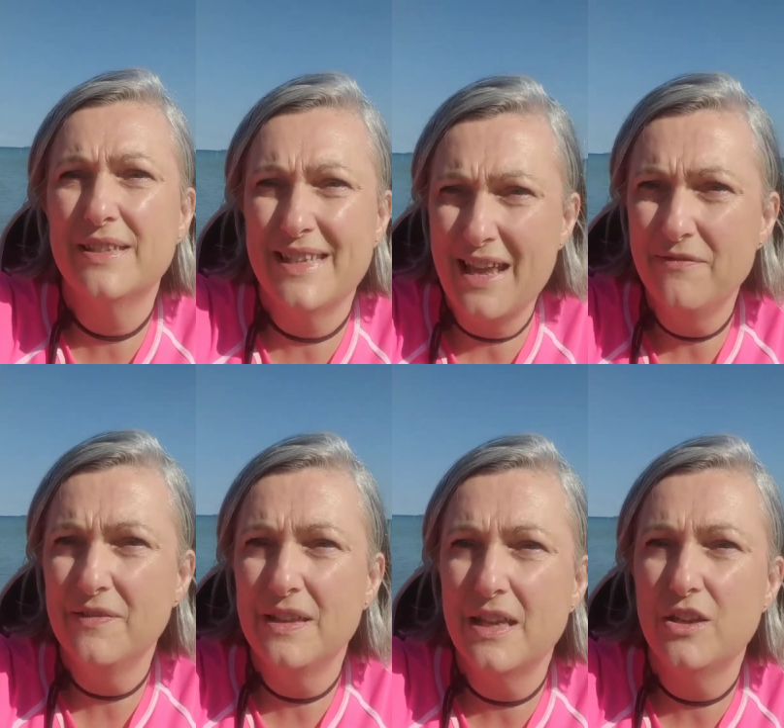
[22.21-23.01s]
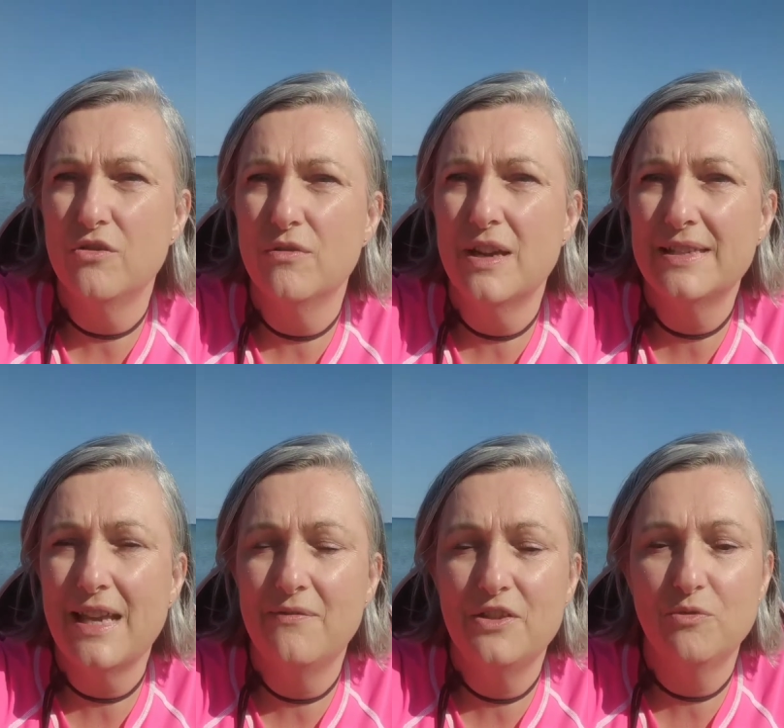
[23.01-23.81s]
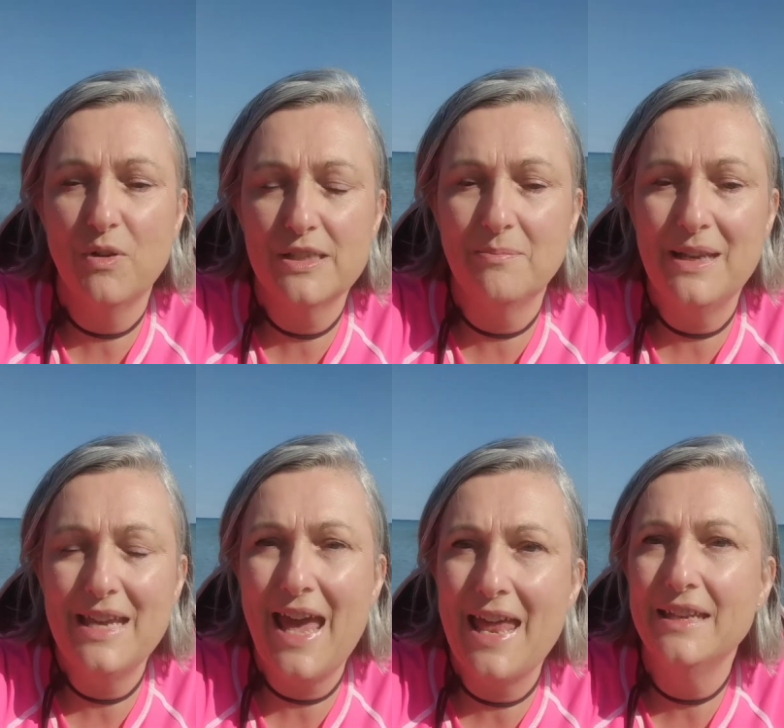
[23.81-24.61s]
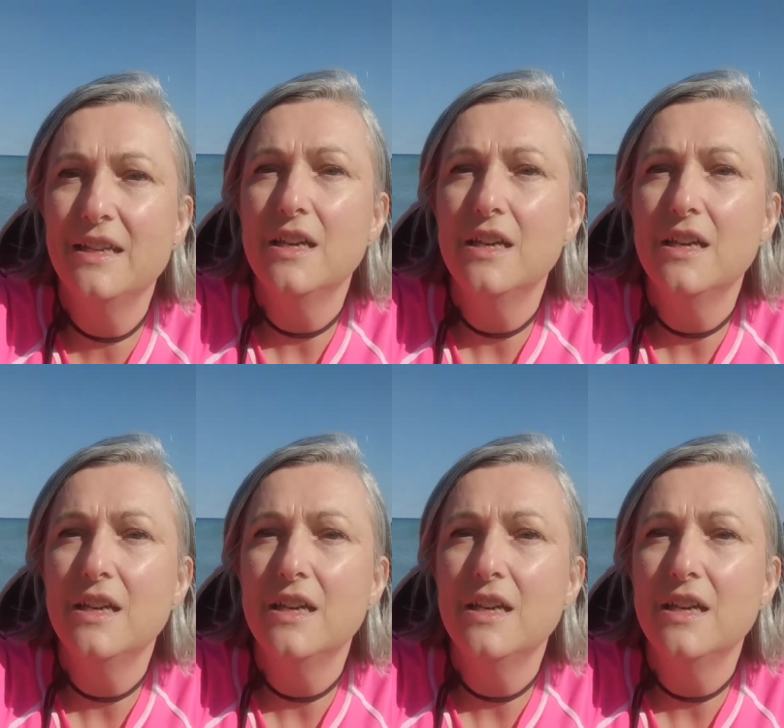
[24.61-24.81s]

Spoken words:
safe and that you're as safe as you possibly can.